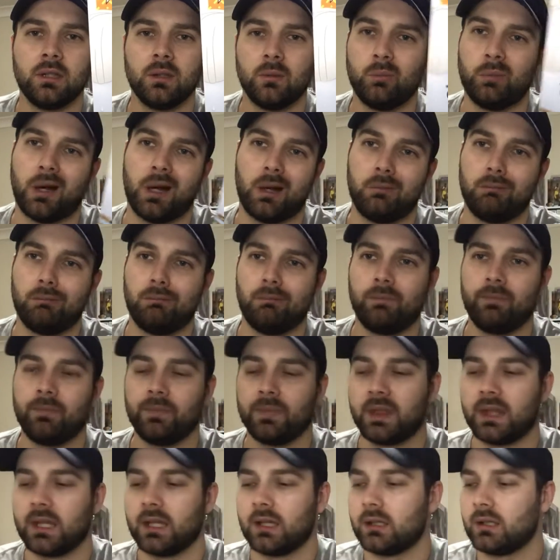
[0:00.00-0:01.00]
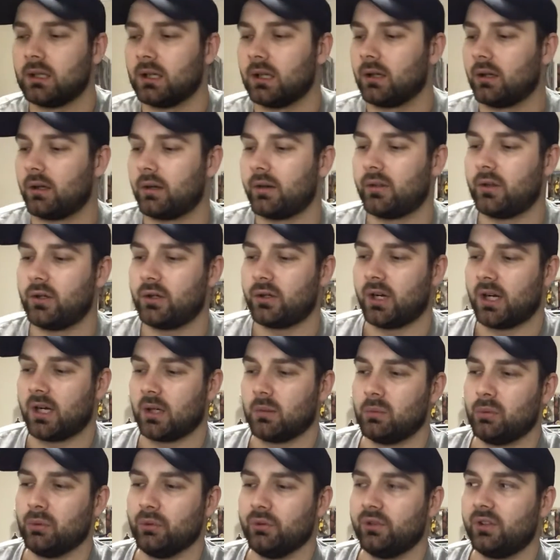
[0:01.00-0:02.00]
but a lot of the Dragon
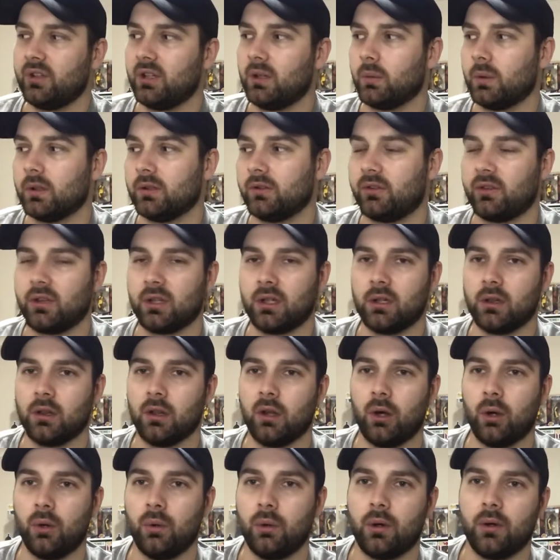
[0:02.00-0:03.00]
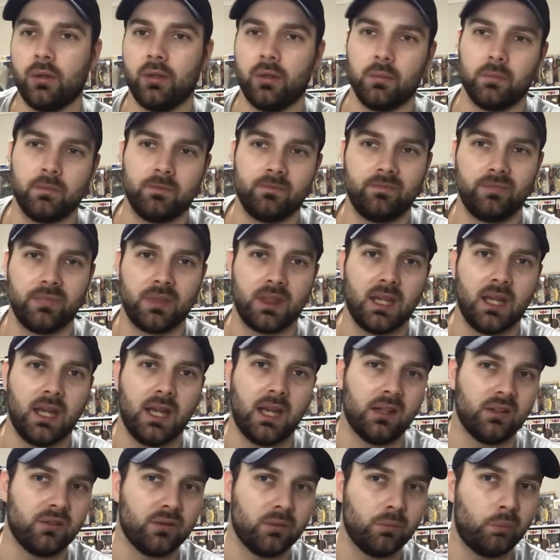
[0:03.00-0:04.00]
Ball Z ones, the glow on them
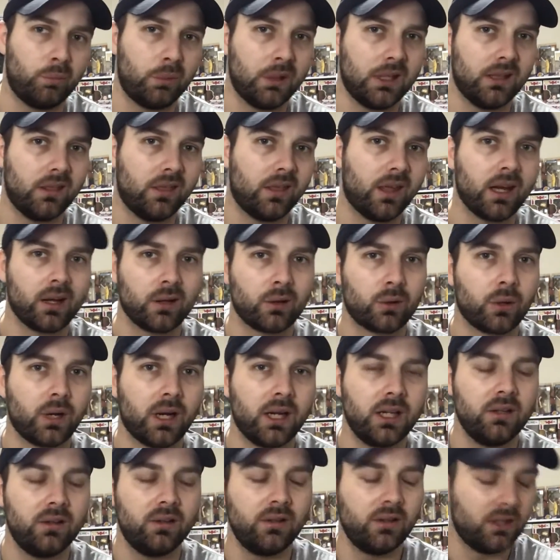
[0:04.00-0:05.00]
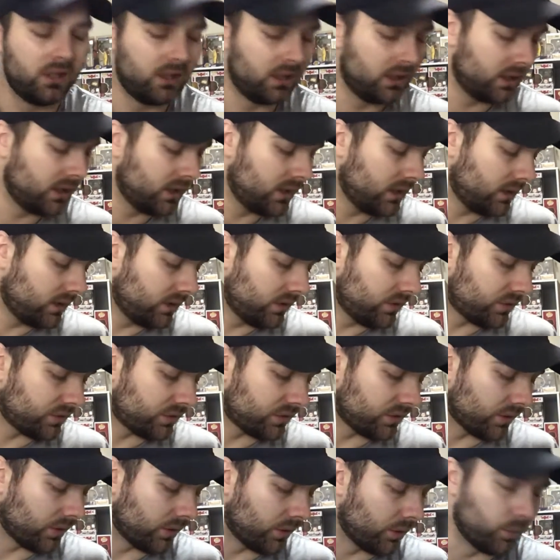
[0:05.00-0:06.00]
hasn't been that great.
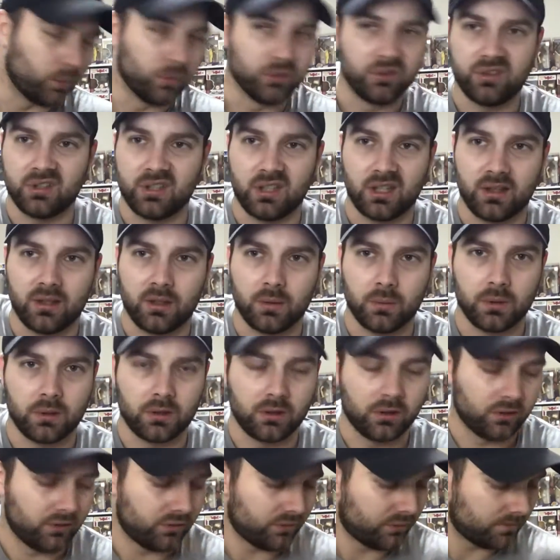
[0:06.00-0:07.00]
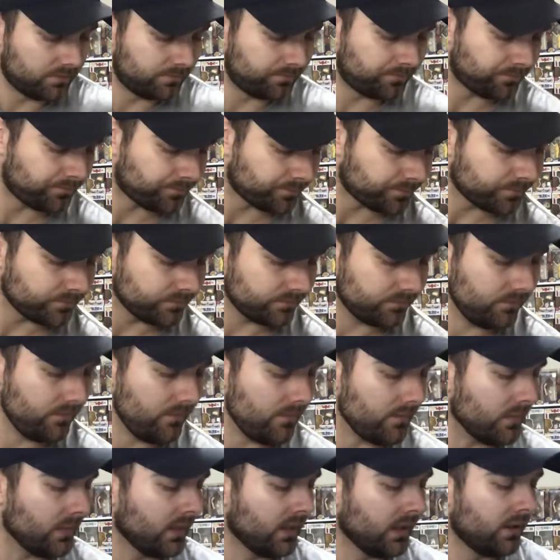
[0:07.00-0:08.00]
So we'll see how that one goes.
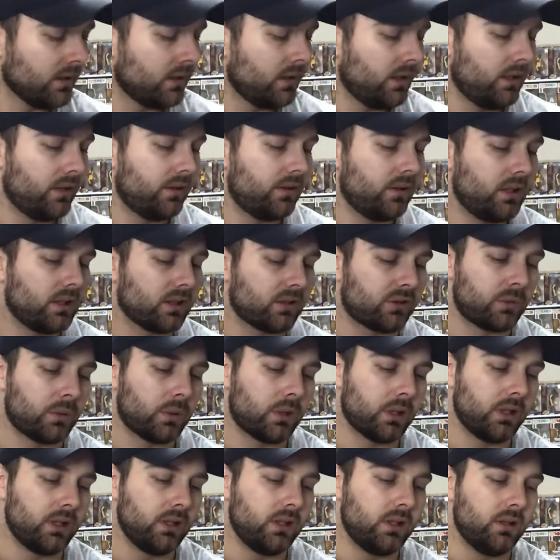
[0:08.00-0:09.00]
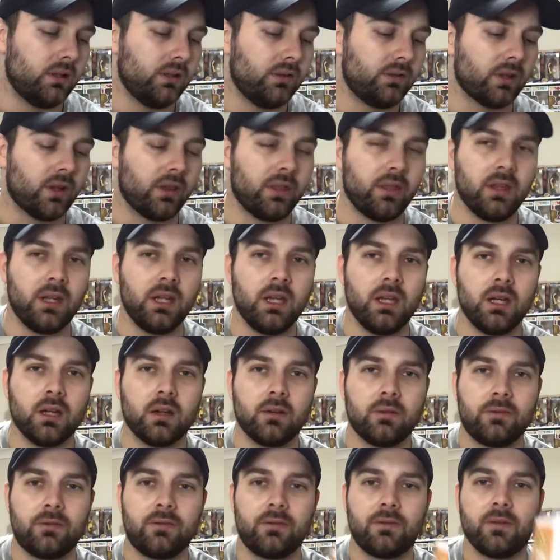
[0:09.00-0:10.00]
The next one is the
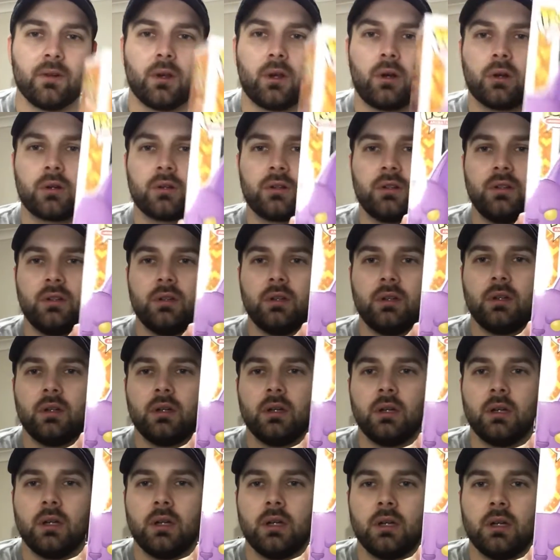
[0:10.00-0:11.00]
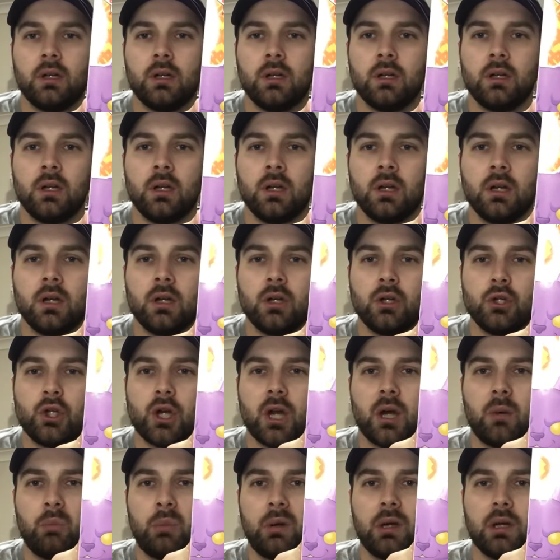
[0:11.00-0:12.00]
flocked
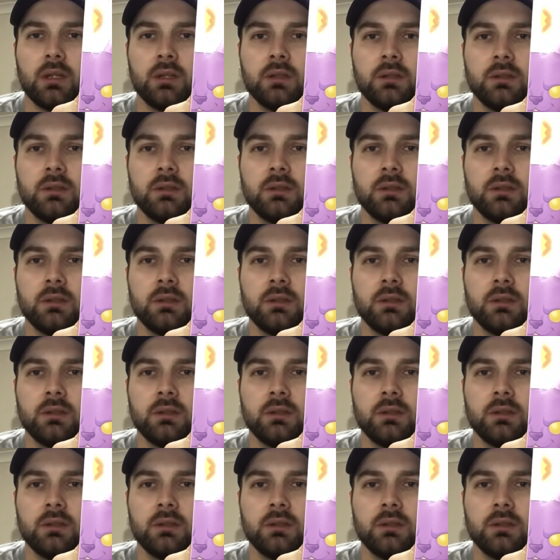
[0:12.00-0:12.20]
Chomper.